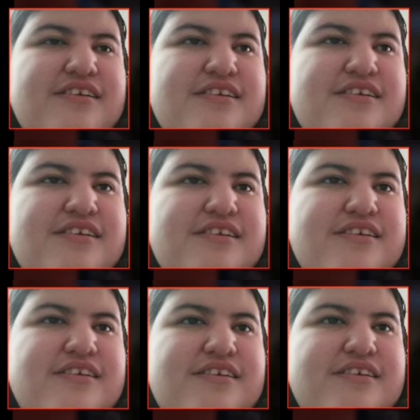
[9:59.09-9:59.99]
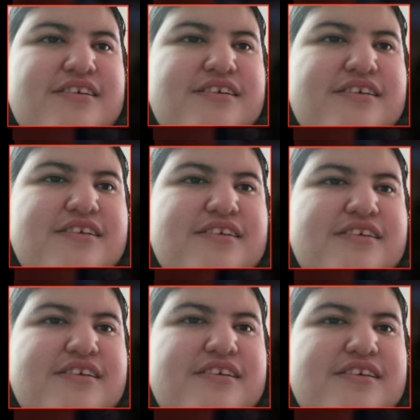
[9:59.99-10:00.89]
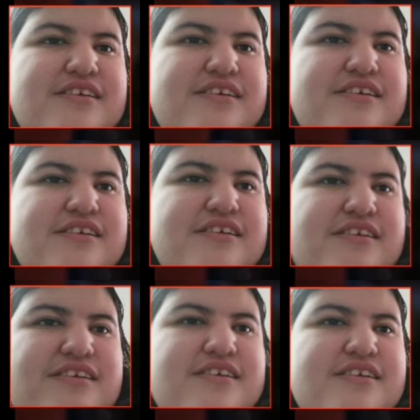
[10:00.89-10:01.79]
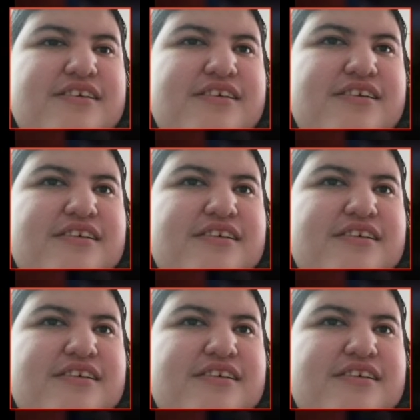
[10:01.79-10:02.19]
[no speech]